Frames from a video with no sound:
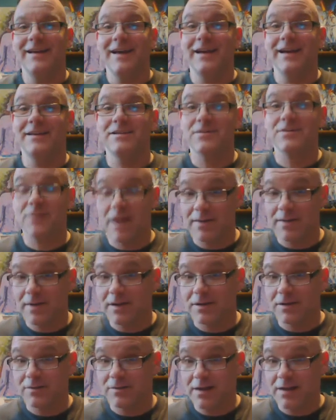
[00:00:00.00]
And describe how
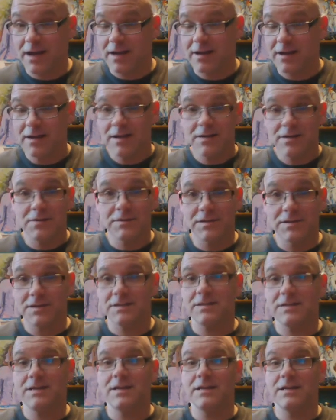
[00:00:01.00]
you do that. You
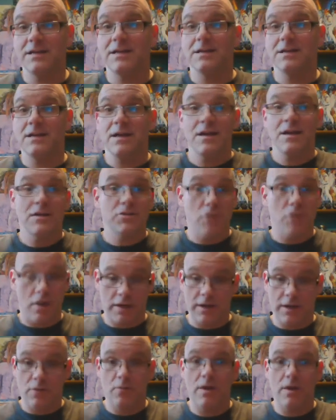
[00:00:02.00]
succeed in
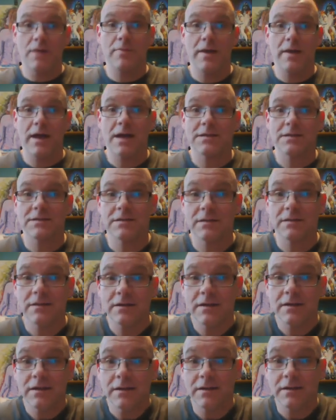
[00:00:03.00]
talking your way past
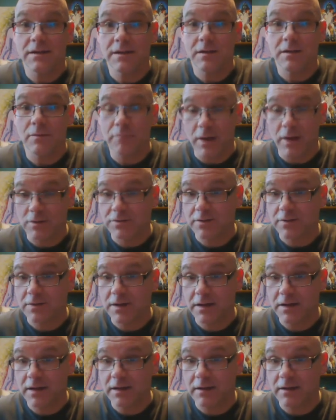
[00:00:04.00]
the bouncer at
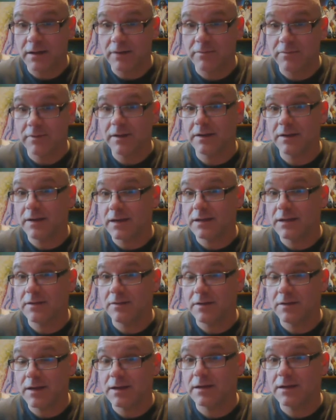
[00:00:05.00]
the nightclub and
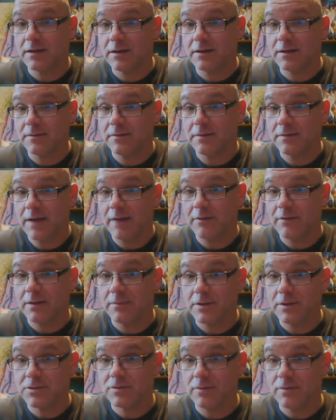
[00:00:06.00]
having them
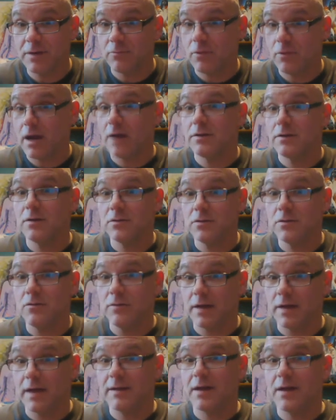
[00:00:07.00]
let you in. Well, how do you do
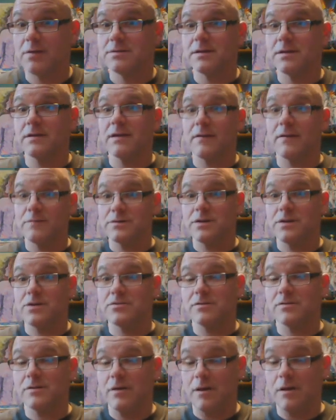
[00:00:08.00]
that? How does that
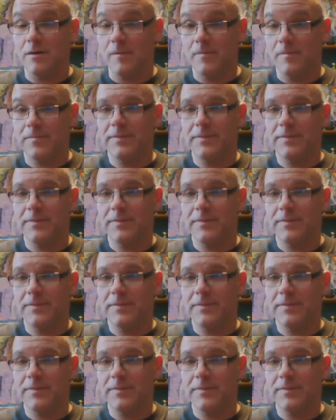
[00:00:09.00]
conversation go?